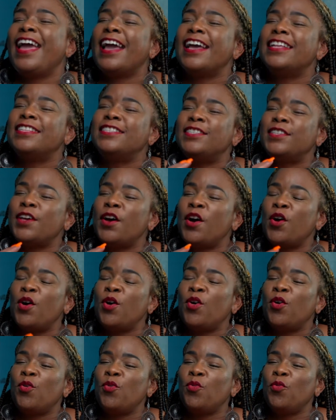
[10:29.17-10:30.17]
And
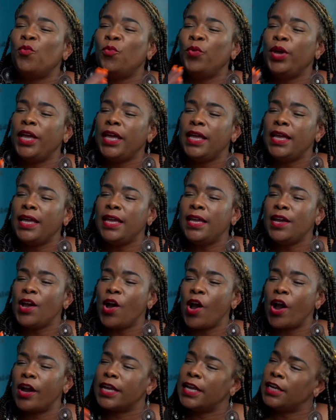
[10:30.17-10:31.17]
so we
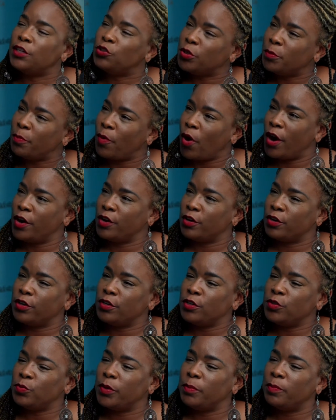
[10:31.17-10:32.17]
are kindred
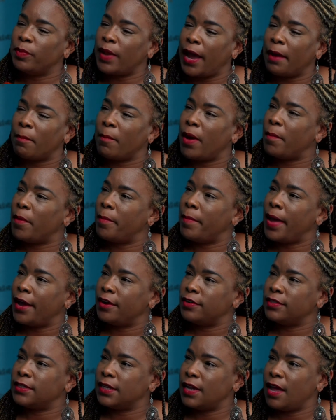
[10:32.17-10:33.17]
partners with Black Mama
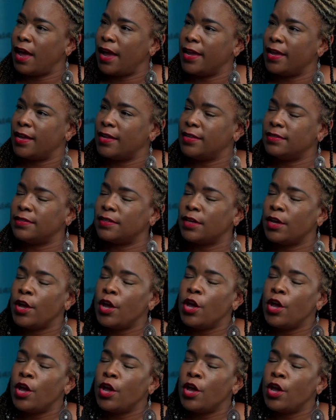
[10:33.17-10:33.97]
Matters Alliance,